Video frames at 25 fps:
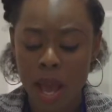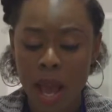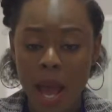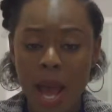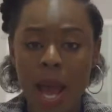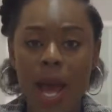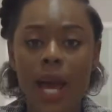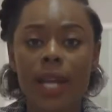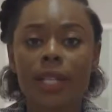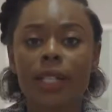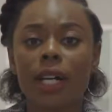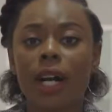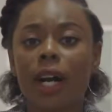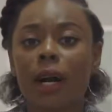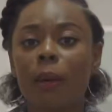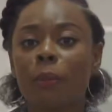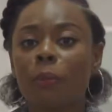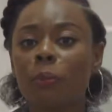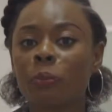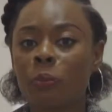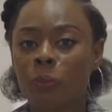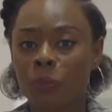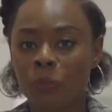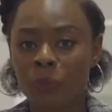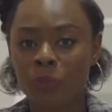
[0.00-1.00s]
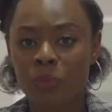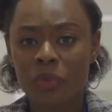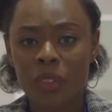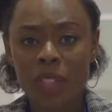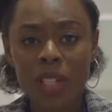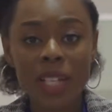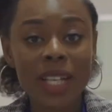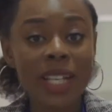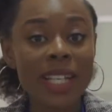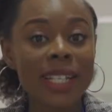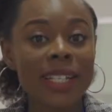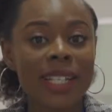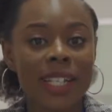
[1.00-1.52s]
And
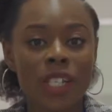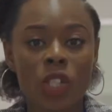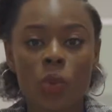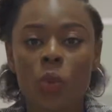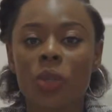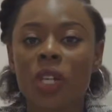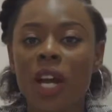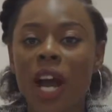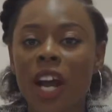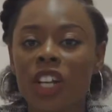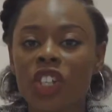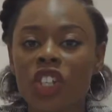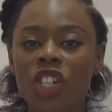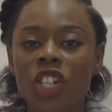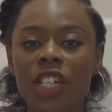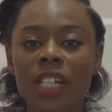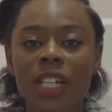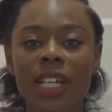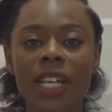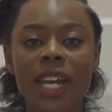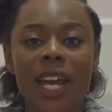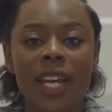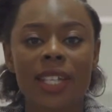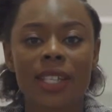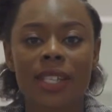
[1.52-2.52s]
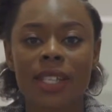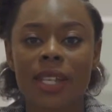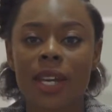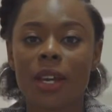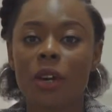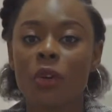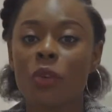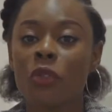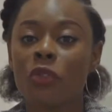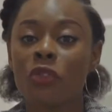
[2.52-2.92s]
this would actually entail